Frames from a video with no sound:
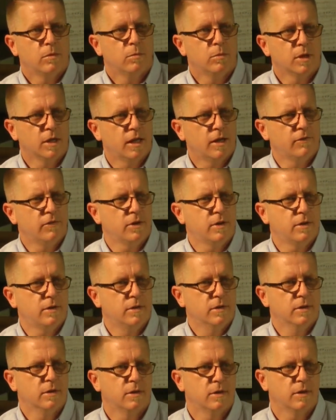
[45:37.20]
Beloved,
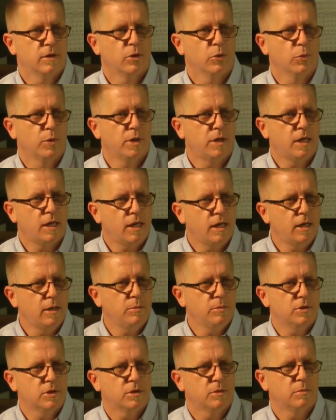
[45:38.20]

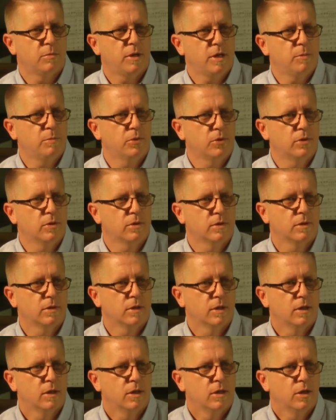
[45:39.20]
redeemed people,
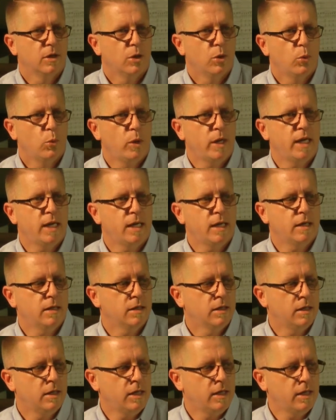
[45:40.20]
we
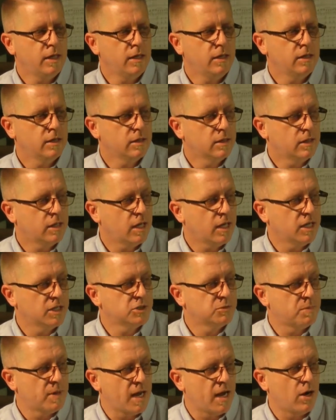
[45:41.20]
need
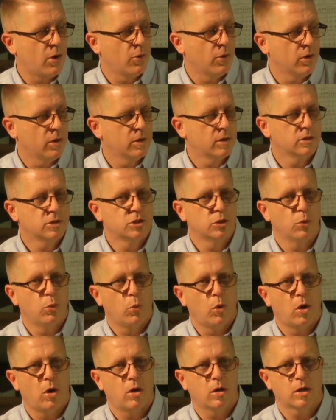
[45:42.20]
God's power to
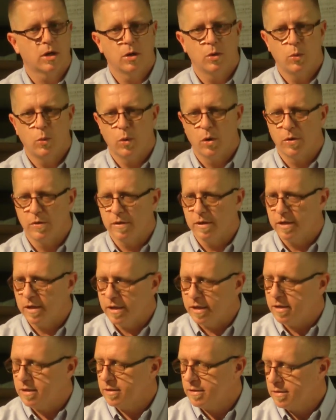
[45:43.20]
walk
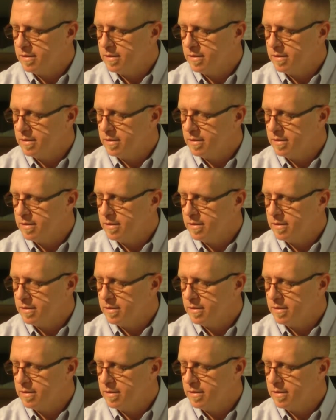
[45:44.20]
worthily.